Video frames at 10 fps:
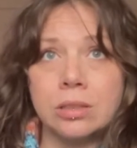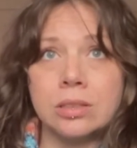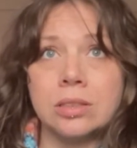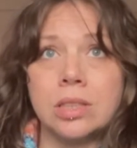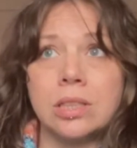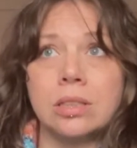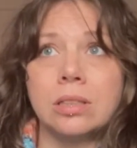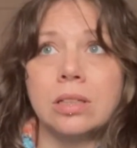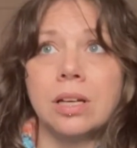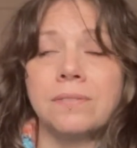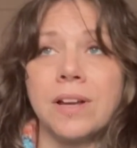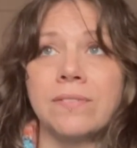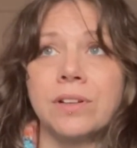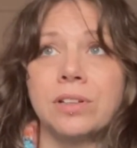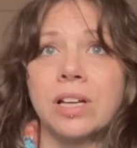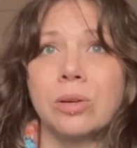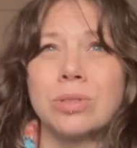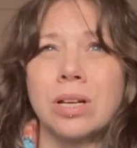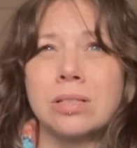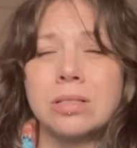to see if I felt like I was
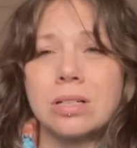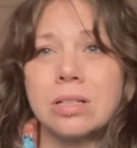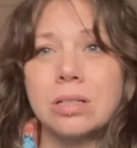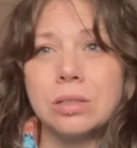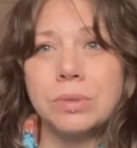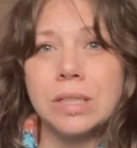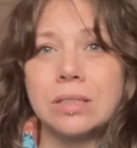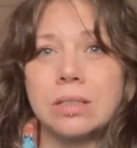getting sucked into it,